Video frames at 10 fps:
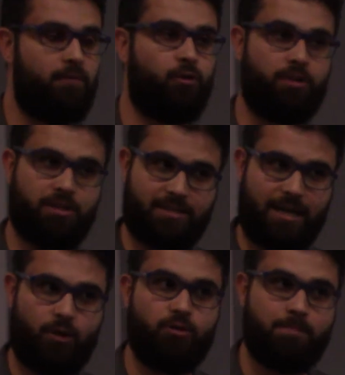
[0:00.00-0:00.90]
For the
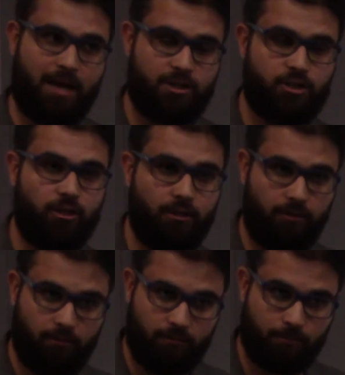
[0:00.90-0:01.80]
sound
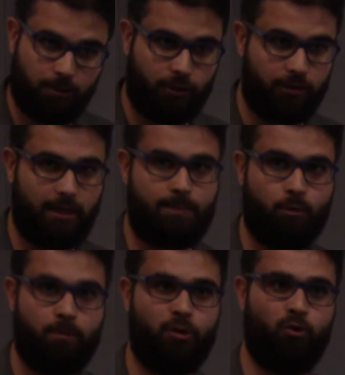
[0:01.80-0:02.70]
masculine plural, like
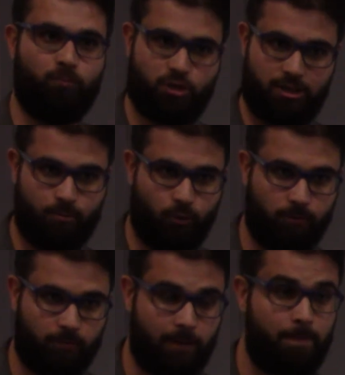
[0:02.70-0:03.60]
mu'minun, muslimun,
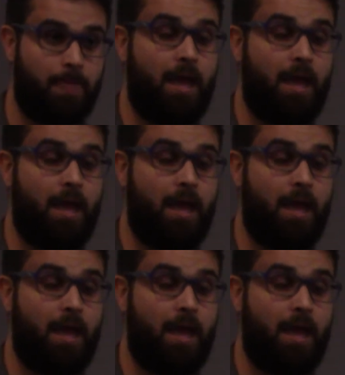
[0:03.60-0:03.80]
right?